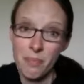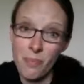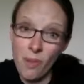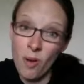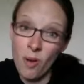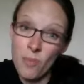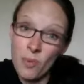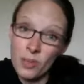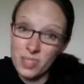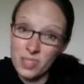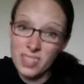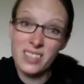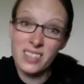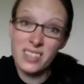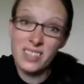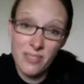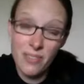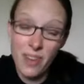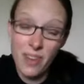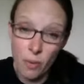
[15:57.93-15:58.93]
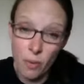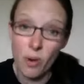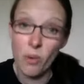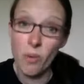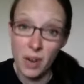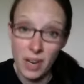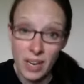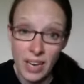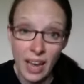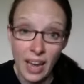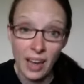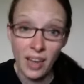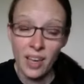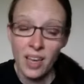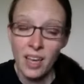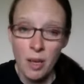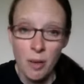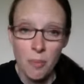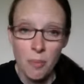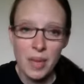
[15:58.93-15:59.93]
almost as if I were working,
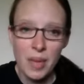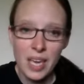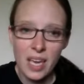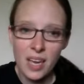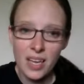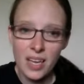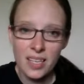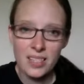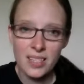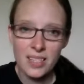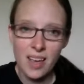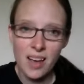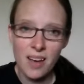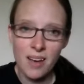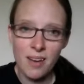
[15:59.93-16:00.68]
because